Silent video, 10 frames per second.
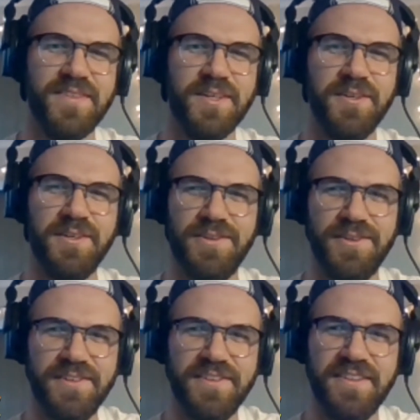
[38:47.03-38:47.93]

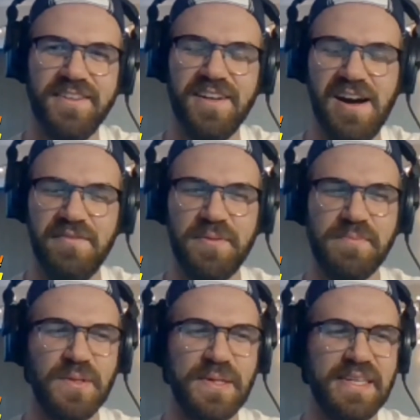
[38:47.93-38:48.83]
oh, I've been
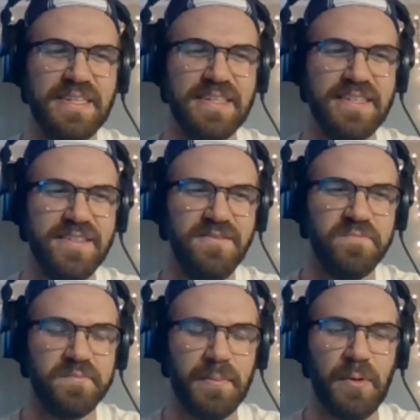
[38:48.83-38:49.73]
playing.
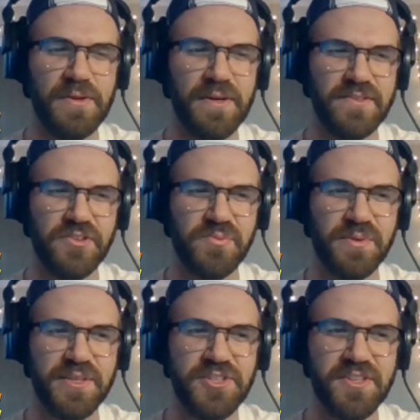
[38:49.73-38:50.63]
My brother has a
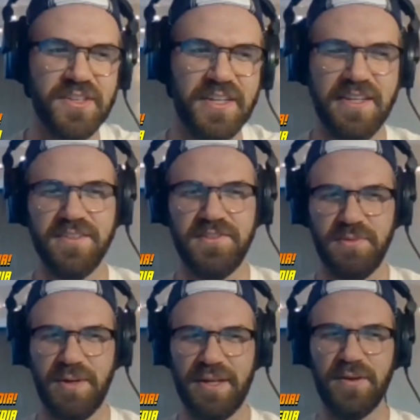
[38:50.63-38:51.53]
Switch,
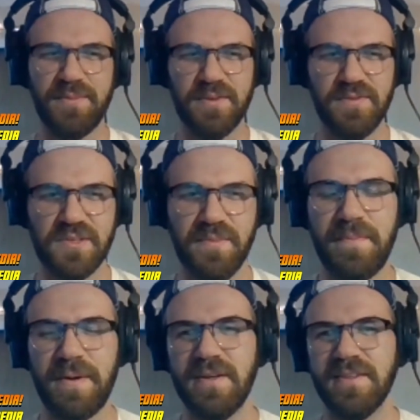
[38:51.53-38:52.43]
so when I go to visit my
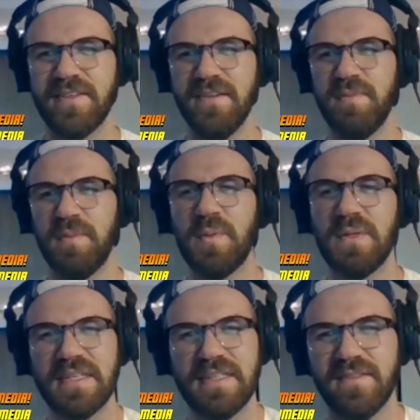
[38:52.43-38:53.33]
parents, I've been
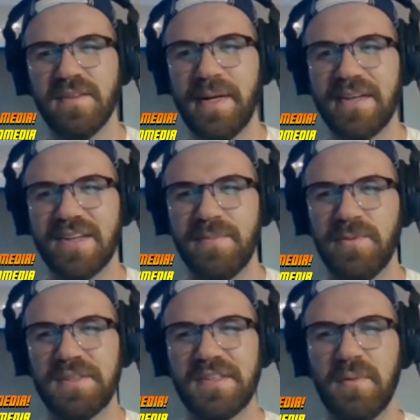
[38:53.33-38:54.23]
playing the past couple
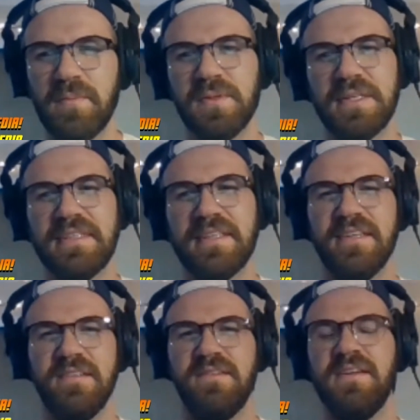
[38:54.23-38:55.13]
weeks. I've been playing
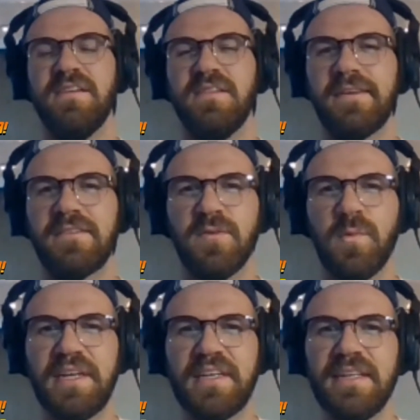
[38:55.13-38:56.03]
that Link's
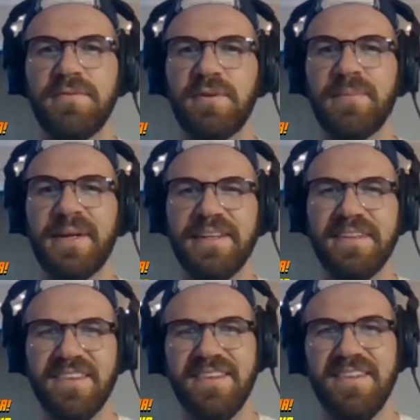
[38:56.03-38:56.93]
Awakening
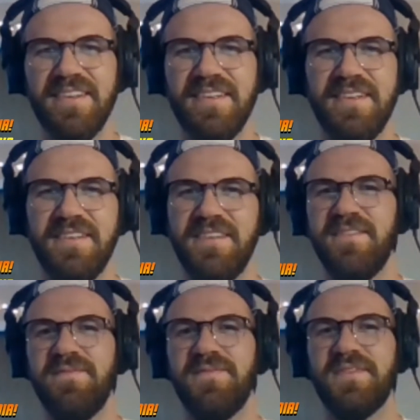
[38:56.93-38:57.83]
remake.
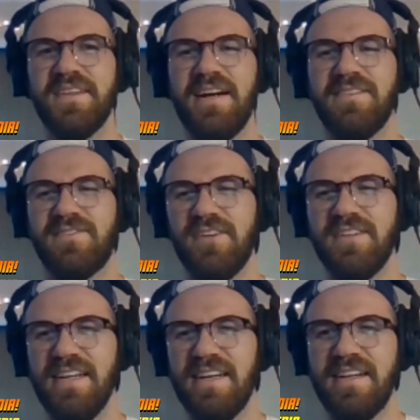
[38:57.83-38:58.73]
So
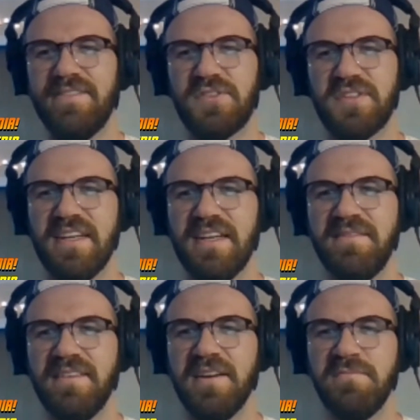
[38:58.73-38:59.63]
yeah, I'd have to
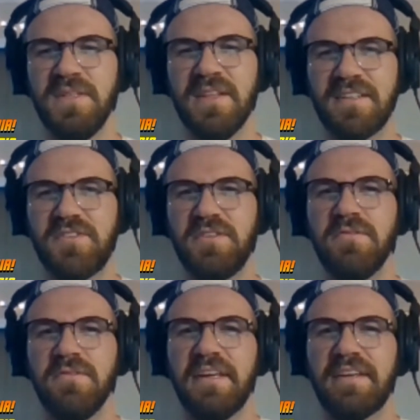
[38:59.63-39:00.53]
say I'd be like
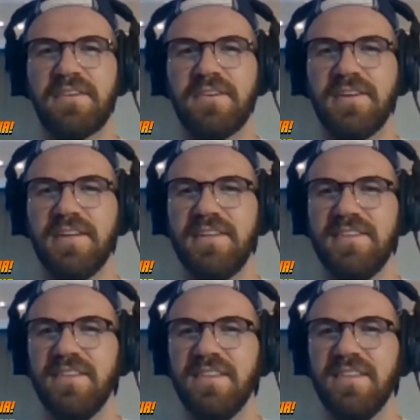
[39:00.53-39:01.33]
Toon Link or